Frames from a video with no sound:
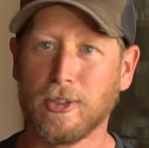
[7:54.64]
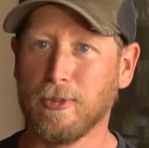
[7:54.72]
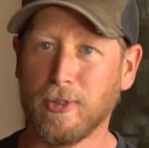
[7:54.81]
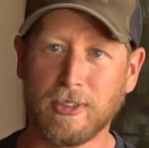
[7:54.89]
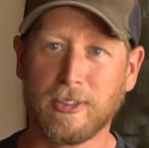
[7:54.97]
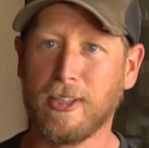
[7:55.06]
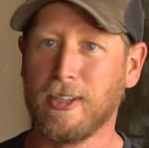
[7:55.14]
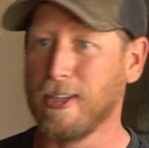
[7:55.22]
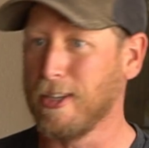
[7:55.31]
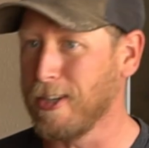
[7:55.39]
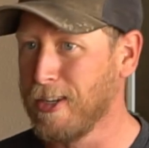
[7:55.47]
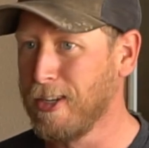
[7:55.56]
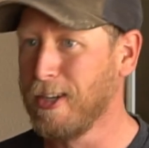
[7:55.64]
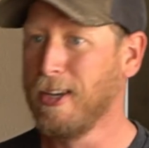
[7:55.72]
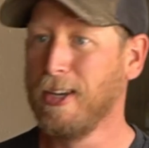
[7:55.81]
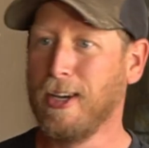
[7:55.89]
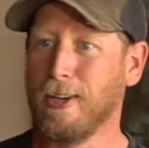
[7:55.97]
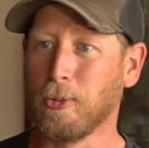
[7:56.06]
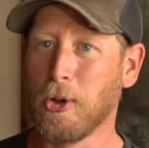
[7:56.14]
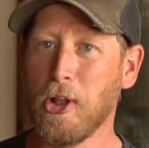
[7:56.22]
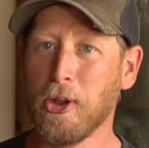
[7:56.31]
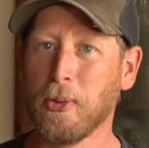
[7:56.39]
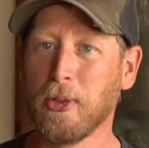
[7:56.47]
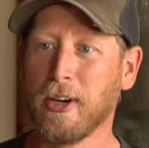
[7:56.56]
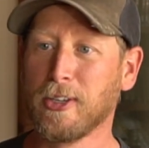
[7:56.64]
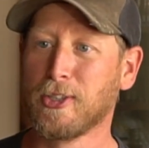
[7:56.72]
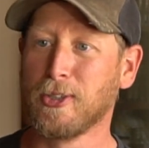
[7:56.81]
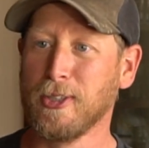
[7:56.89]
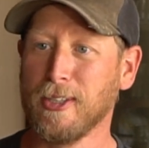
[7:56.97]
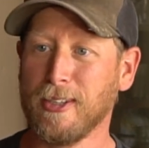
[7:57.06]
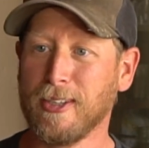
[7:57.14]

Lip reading: to visit, and as we all know with luxury,